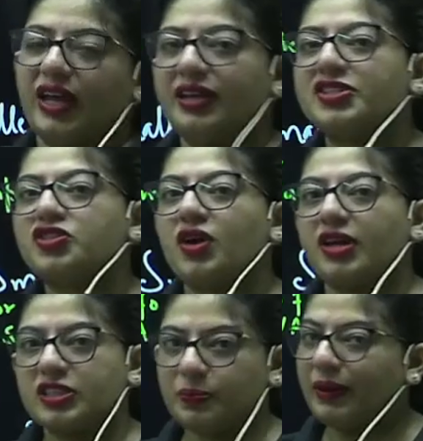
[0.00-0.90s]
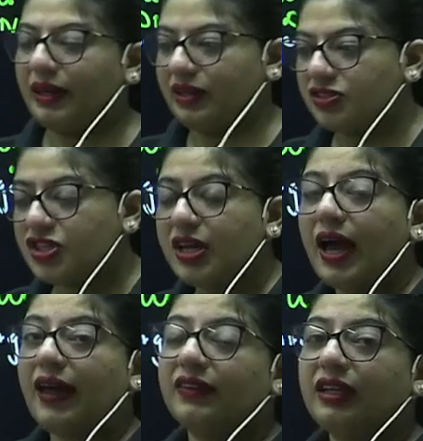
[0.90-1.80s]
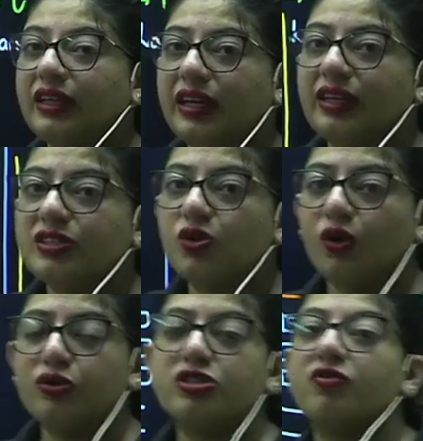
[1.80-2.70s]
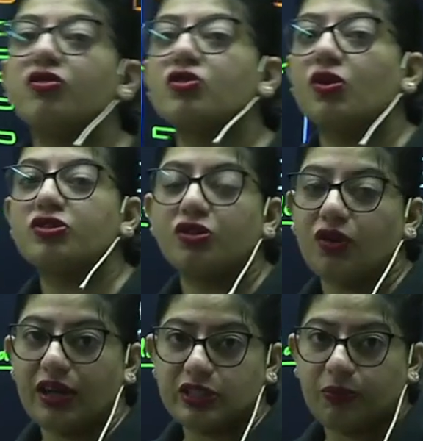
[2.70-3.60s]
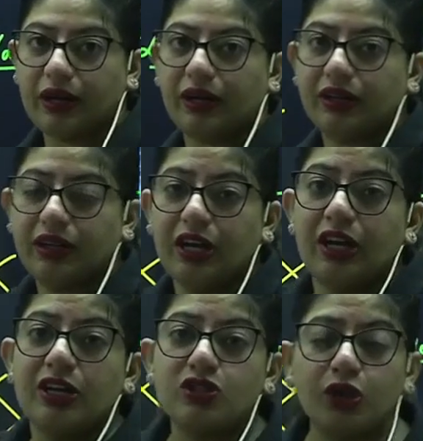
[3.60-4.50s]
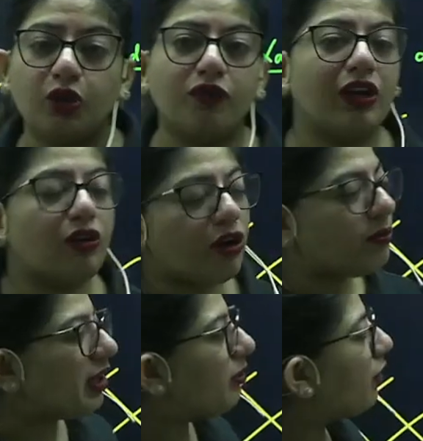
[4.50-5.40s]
is transparent and the DNA solution was also transparent. So you will not be able to